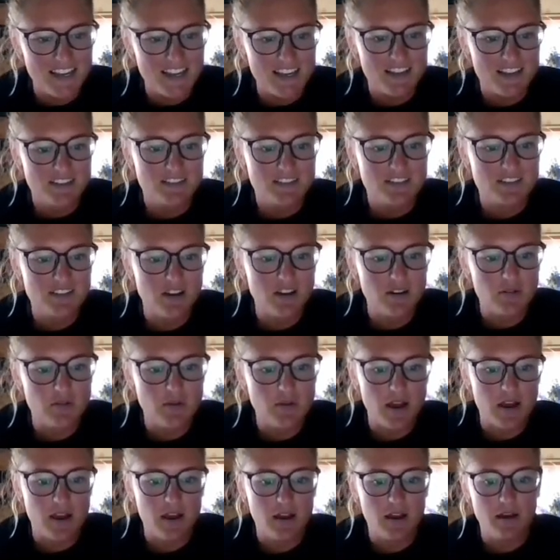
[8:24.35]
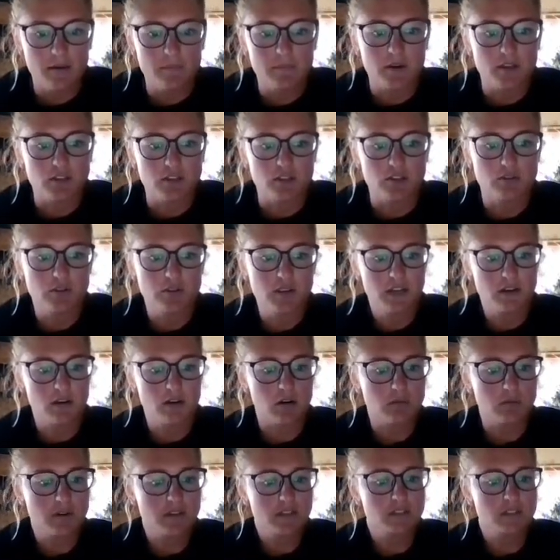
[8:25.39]
So you can
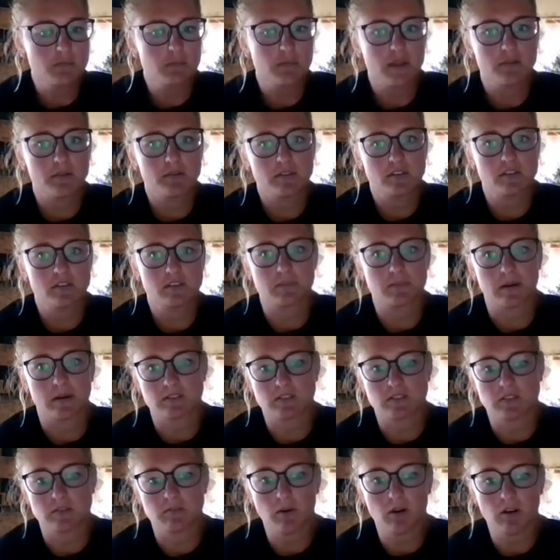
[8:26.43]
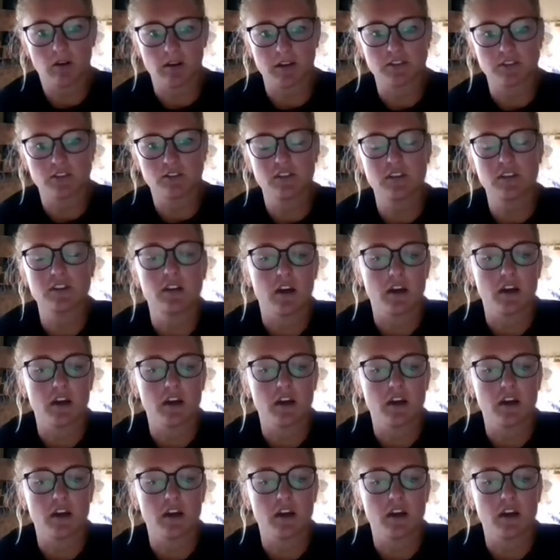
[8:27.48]
always play with this bouncy ball and you can